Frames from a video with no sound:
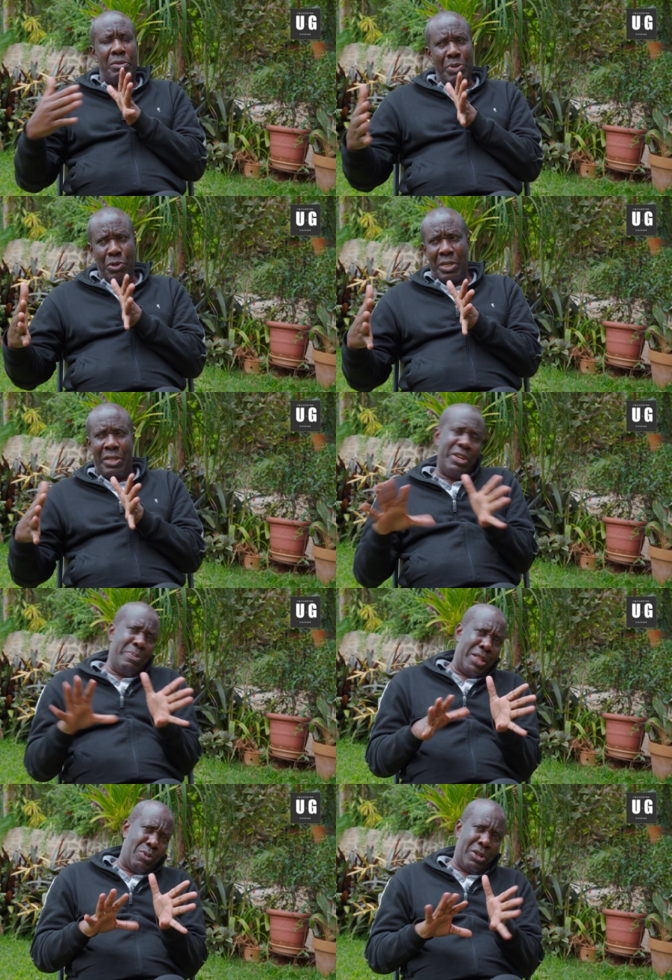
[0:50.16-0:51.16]
Because the 3
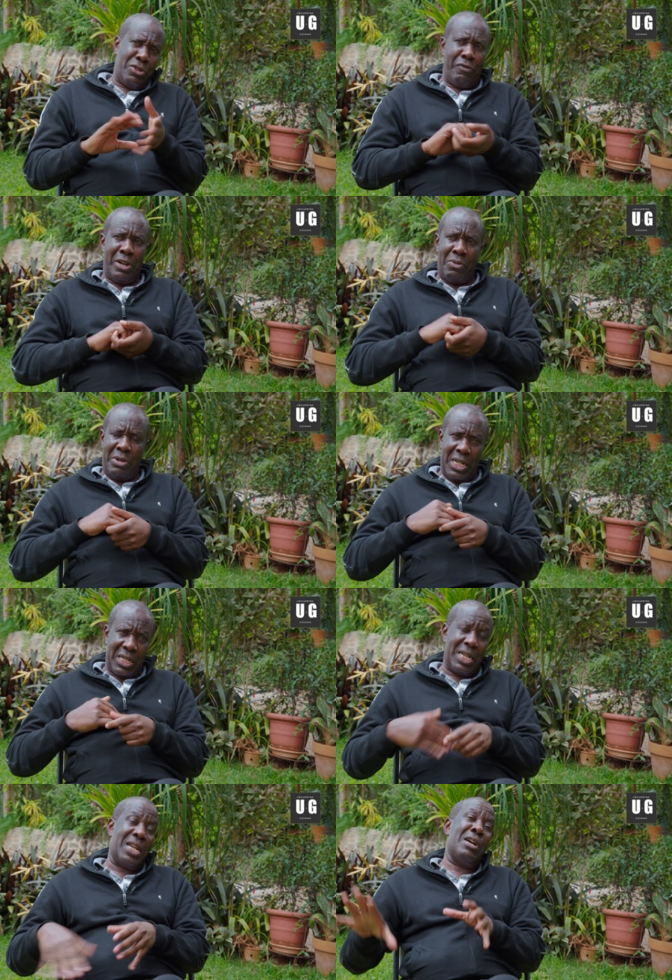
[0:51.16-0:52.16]
months were not over, we
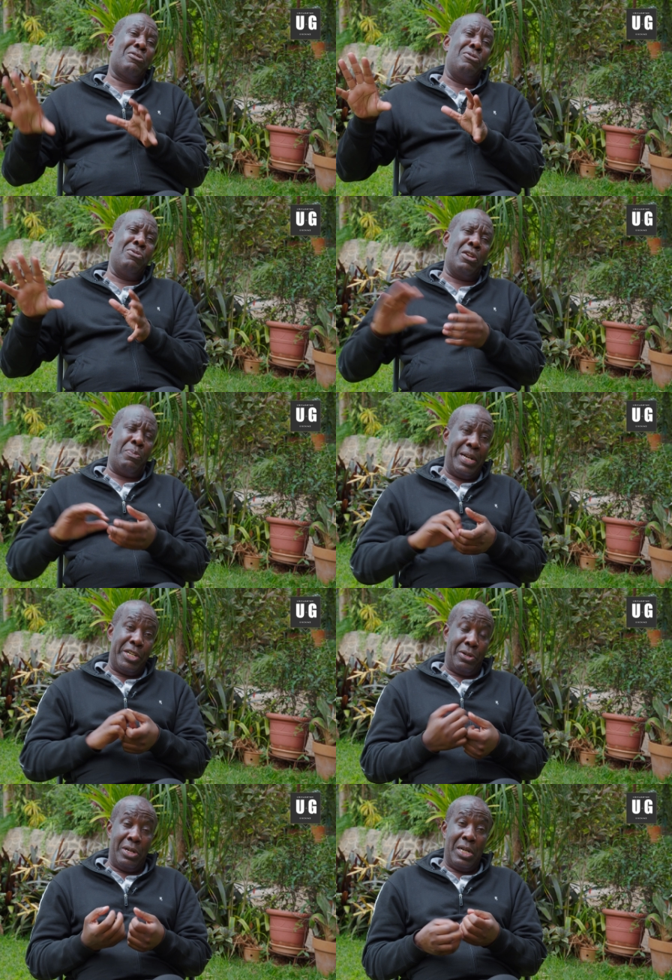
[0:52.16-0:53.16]
decided now to do an
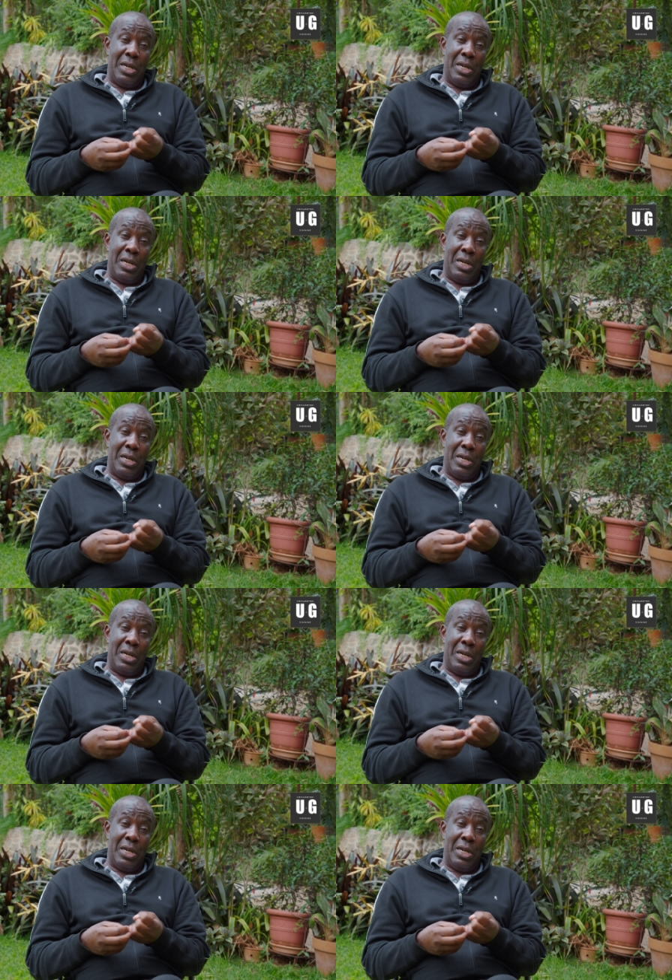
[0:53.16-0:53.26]
operation.